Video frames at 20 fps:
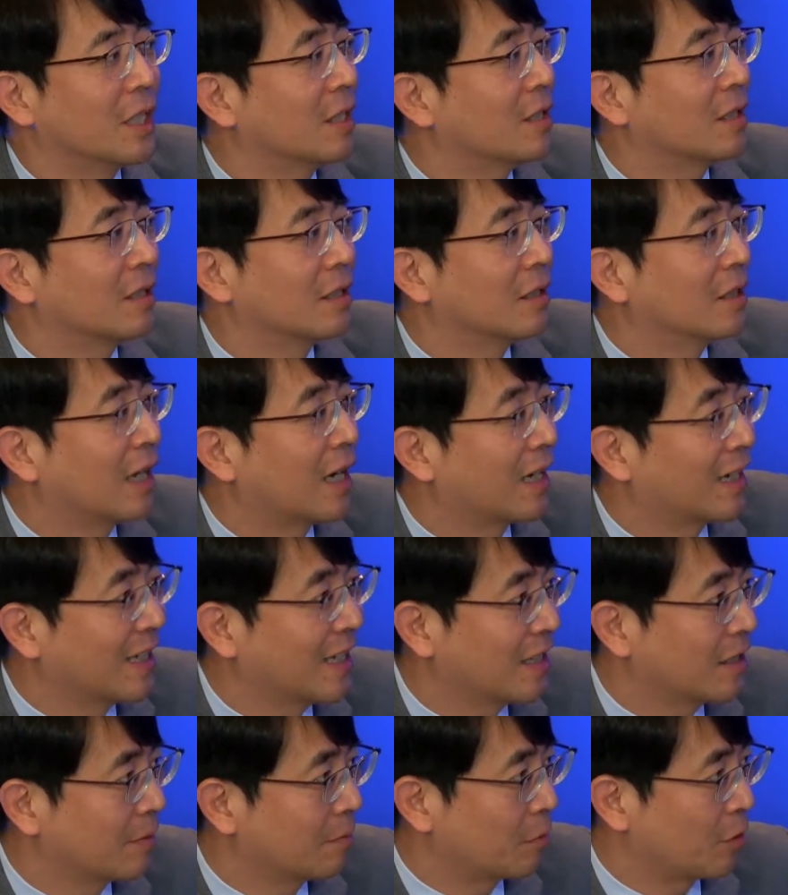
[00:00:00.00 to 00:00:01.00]
it's not
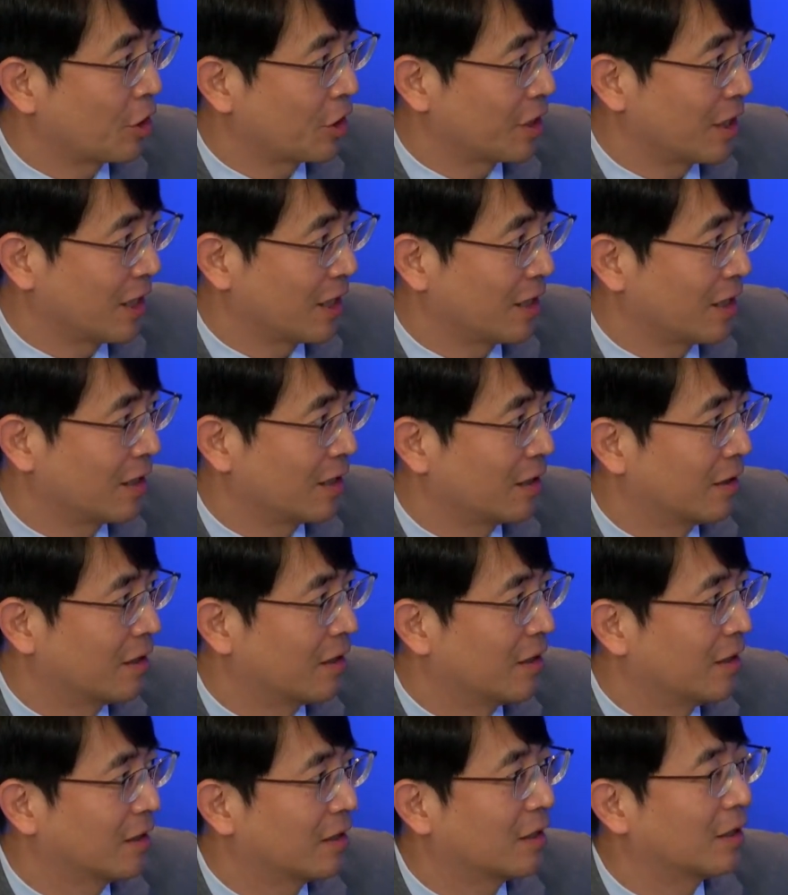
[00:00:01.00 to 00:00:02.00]
an easy procedure.
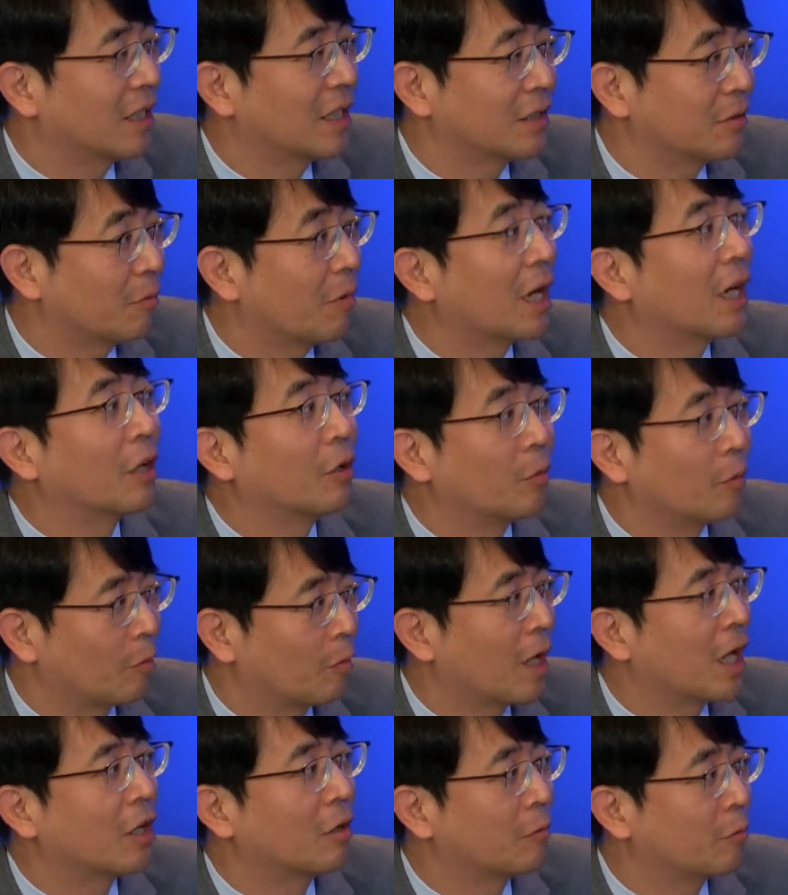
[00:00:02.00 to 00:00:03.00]
So that's one
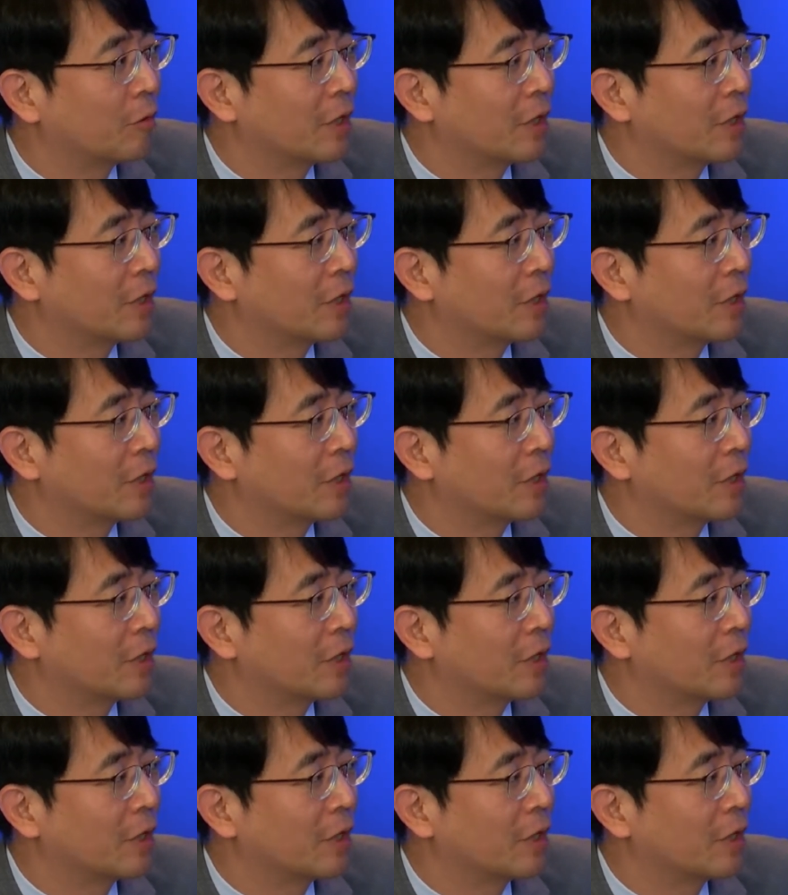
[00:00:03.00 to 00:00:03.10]
of the